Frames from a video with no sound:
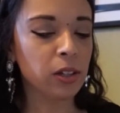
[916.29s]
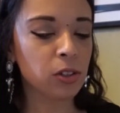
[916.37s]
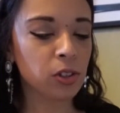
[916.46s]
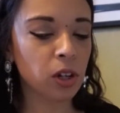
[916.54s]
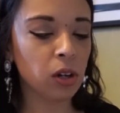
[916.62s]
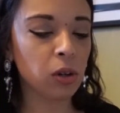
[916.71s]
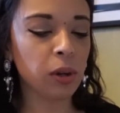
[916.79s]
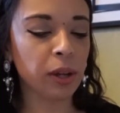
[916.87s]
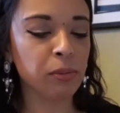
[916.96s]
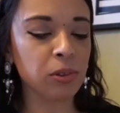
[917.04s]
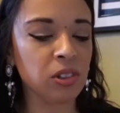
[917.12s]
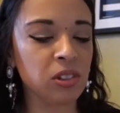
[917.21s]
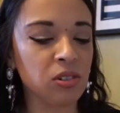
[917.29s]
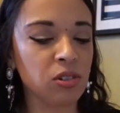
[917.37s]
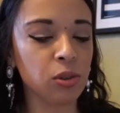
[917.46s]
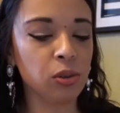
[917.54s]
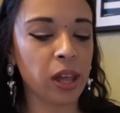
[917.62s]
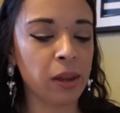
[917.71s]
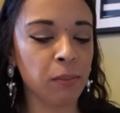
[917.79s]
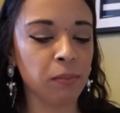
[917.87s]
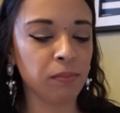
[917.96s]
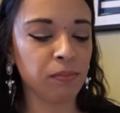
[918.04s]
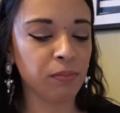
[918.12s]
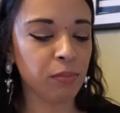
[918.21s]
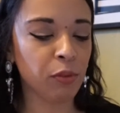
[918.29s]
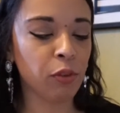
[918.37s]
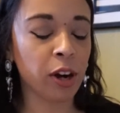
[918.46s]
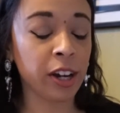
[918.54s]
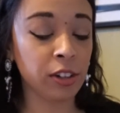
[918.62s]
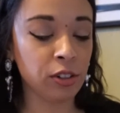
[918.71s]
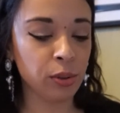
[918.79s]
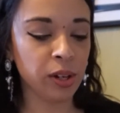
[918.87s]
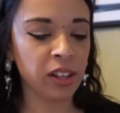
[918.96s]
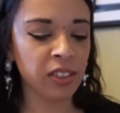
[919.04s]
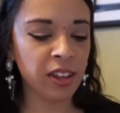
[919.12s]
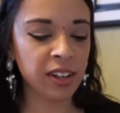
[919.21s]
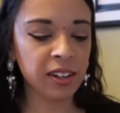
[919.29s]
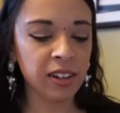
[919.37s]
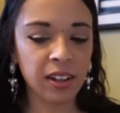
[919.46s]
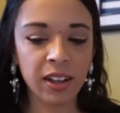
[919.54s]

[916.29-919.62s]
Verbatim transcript: so it was too late before I could do anything.